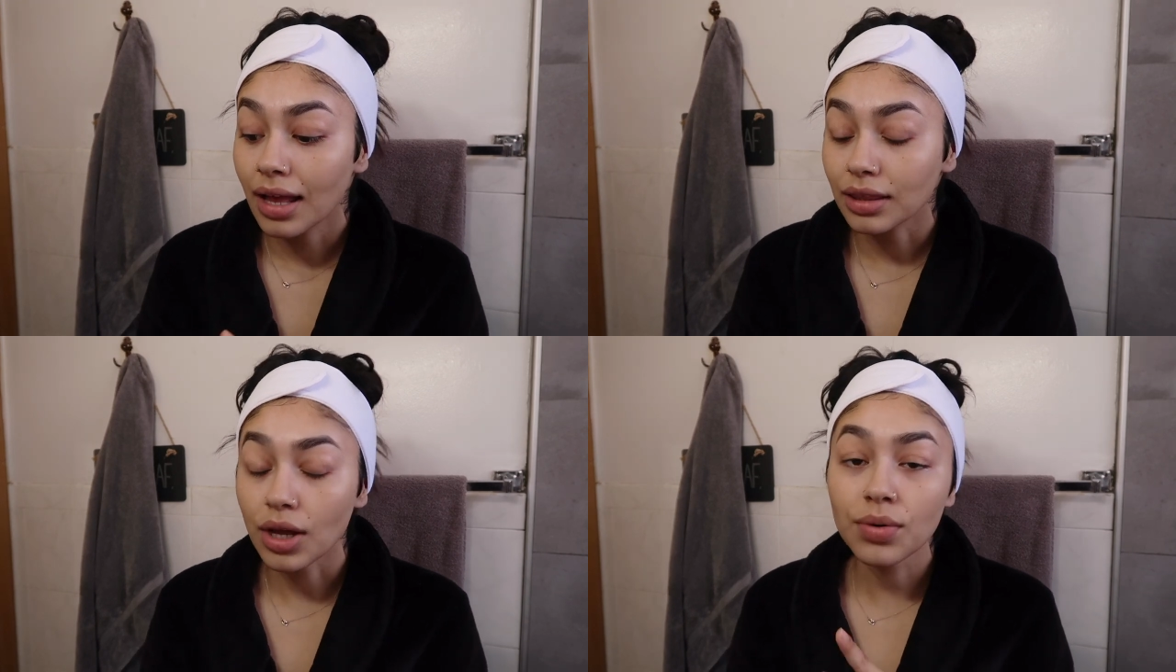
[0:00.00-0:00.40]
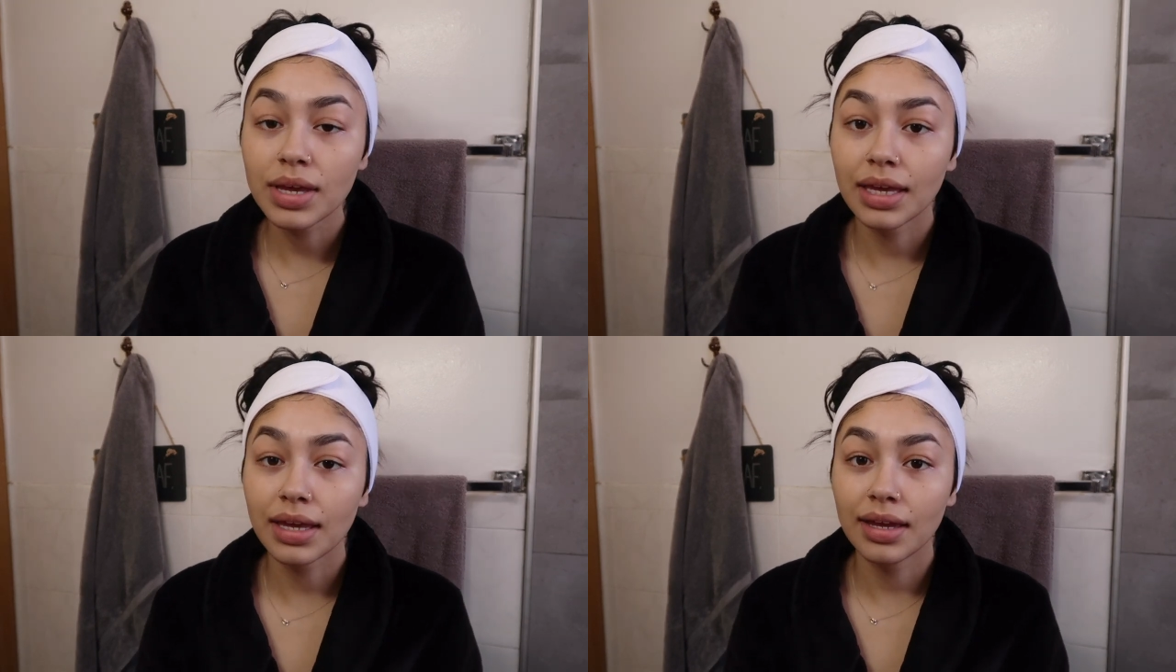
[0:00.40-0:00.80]

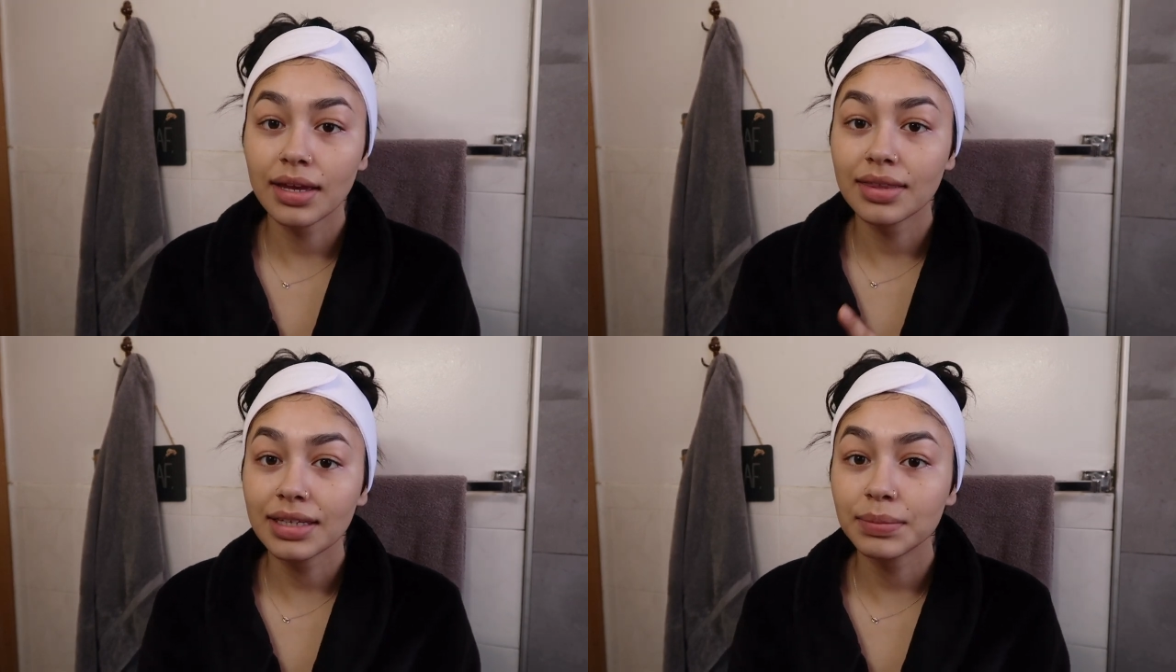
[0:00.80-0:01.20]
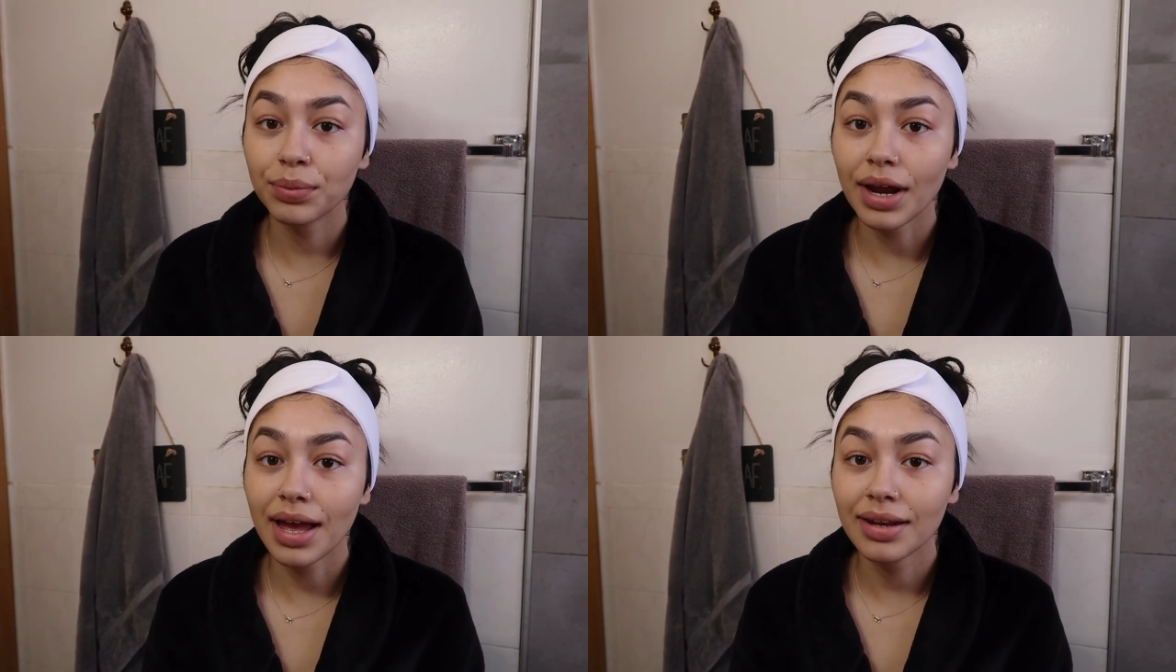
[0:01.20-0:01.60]
Low-key, this
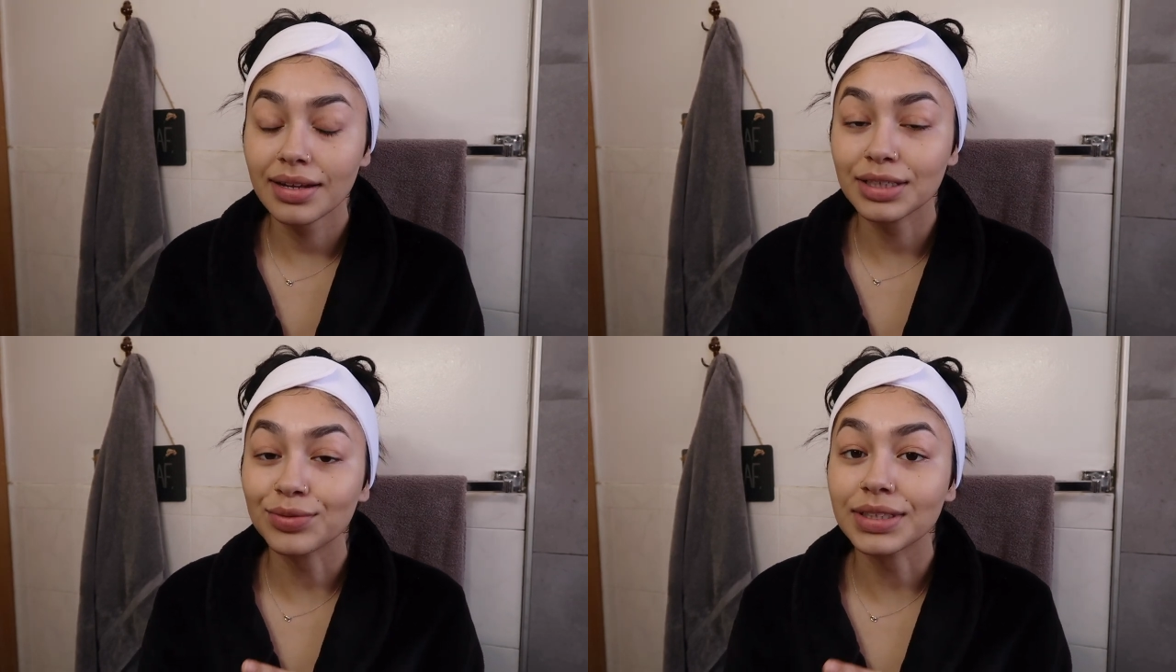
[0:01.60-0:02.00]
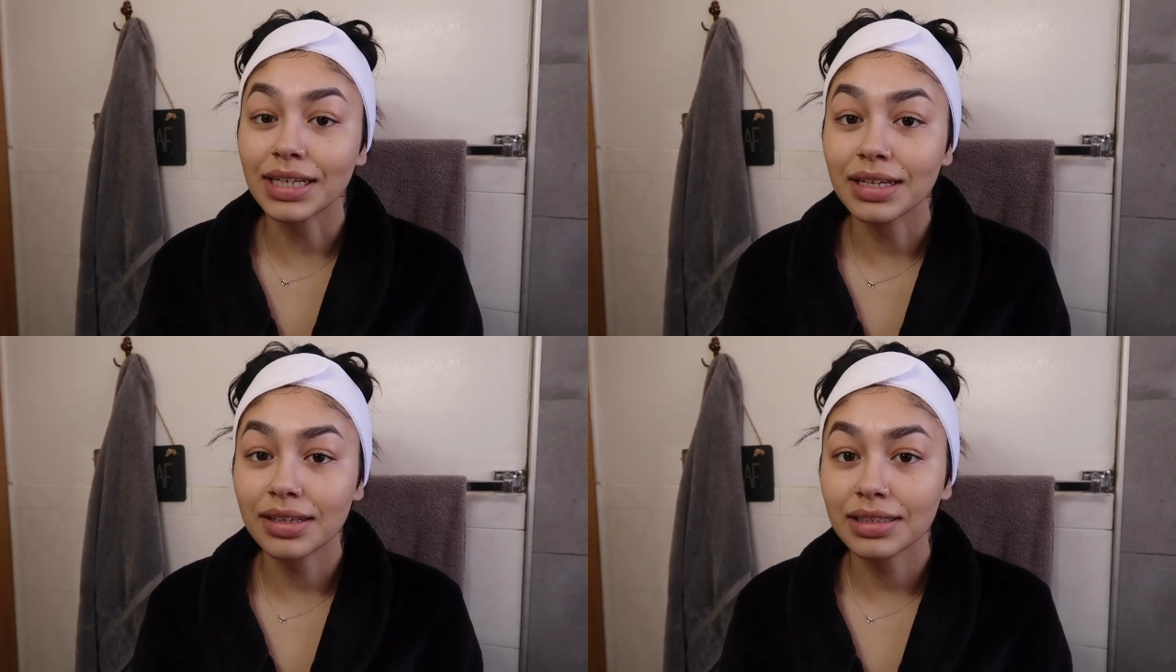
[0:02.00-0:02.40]
brand is
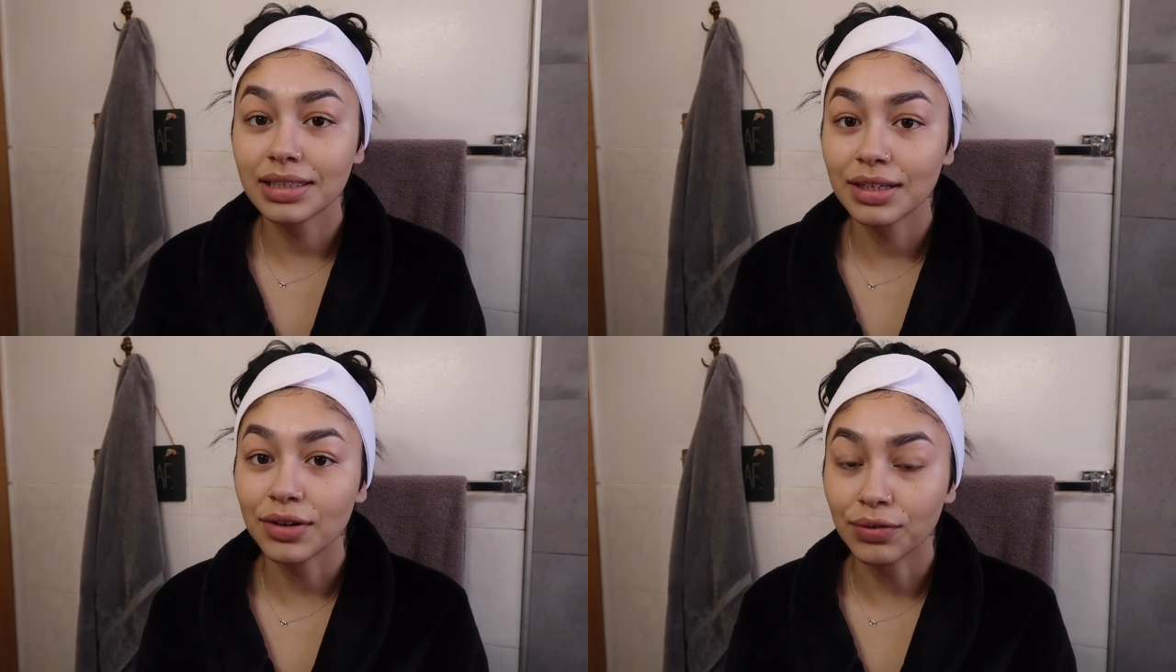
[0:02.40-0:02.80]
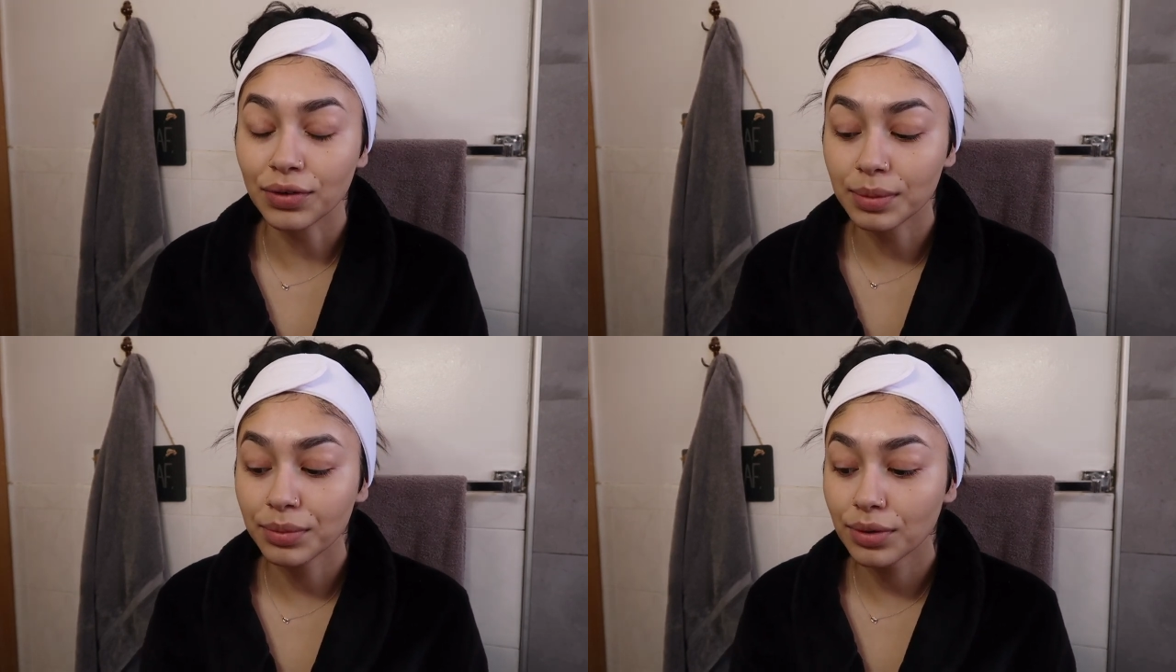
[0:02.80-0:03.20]
ridiculously
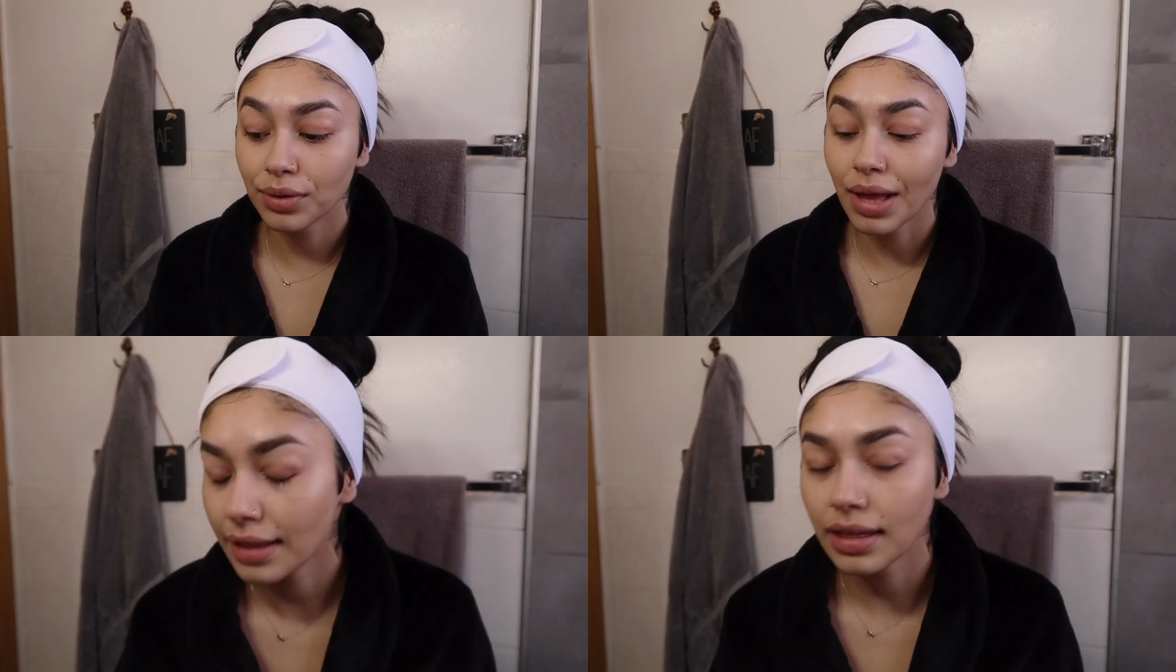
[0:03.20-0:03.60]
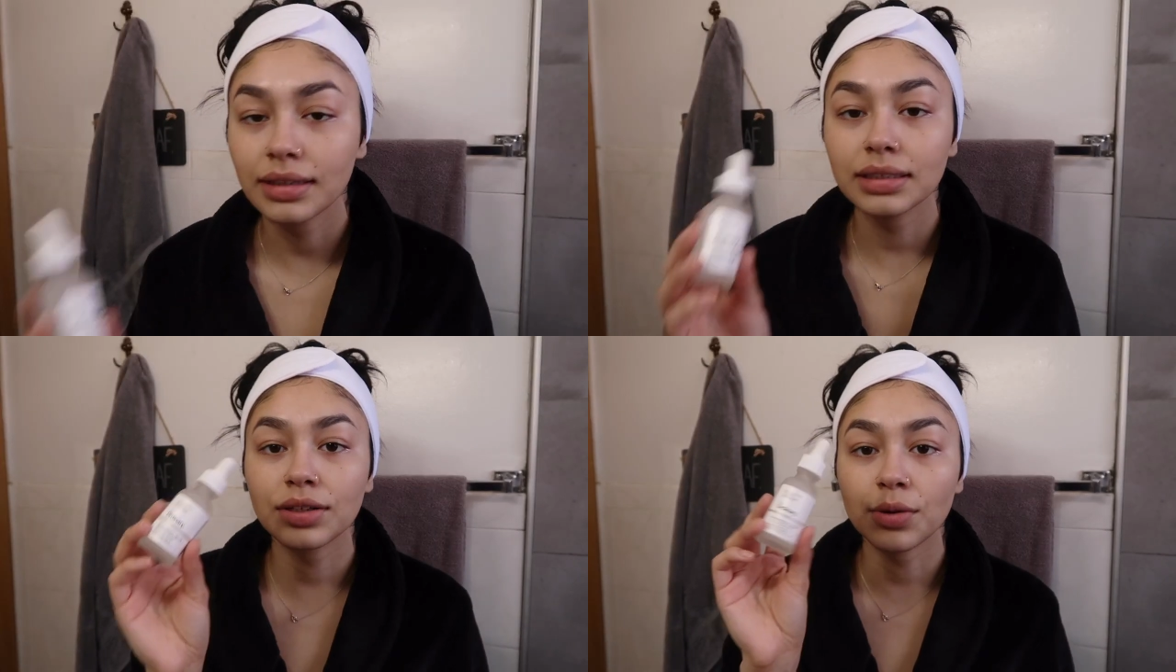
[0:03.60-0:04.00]
affordable. I
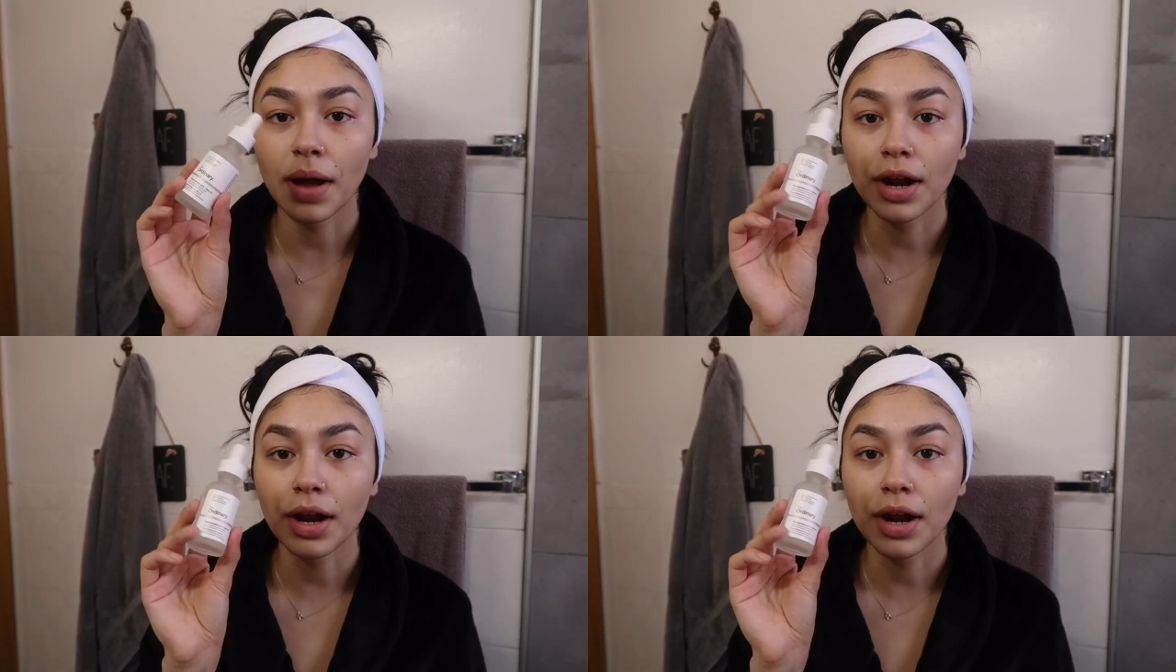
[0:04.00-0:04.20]
thought this little